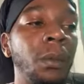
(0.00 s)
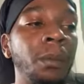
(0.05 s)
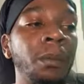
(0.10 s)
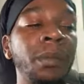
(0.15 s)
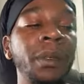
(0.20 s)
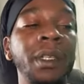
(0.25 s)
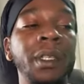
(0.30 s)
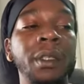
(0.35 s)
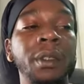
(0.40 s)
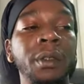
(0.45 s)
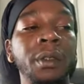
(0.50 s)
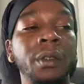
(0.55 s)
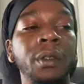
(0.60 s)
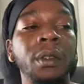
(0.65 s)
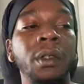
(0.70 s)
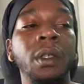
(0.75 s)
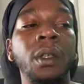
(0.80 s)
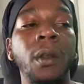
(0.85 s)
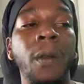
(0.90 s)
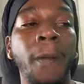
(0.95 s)
but
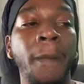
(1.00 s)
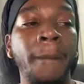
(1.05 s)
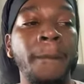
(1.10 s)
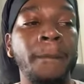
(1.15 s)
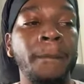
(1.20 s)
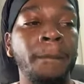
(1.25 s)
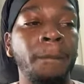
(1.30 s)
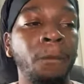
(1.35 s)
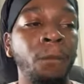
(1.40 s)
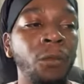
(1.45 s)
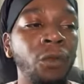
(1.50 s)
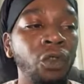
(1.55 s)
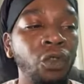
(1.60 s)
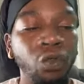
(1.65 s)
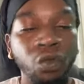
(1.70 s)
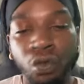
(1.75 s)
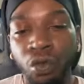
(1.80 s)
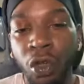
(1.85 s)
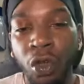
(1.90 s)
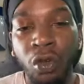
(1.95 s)

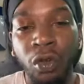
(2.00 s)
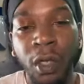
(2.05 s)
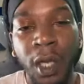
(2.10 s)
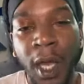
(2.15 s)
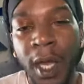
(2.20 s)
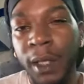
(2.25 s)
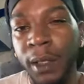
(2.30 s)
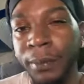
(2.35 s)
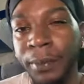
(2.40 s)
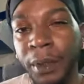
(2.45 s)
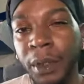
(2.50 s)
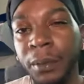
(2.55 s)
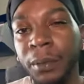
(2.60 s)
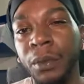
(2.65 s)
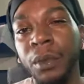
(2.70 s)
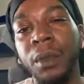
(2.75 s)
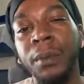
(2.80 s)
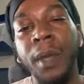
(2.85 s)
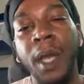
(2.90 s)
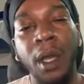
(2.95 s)
you don't lie to
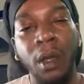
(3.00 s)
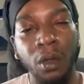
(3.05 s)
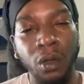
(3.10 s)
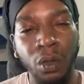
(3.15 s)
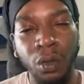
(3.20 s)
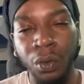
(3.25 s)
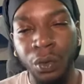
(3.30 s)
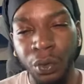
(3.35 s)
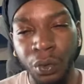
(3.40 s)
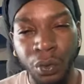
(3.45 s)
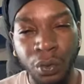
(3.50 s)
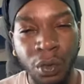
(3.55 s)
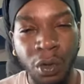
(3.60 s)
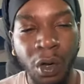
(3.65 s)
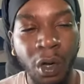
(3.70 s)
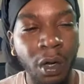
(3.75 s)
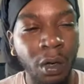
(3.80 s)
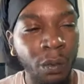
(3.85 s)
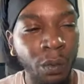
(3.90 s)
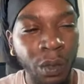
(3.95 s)
people about who you
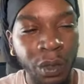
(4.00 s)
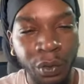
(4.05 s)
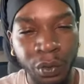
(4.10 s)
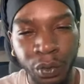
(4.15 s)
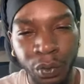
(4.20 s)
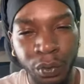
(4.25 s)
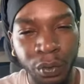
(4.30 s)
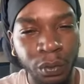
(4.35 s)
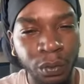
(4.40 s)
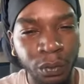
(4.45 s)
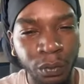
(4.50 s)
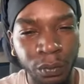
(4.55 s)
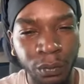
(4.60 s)
are and what you do.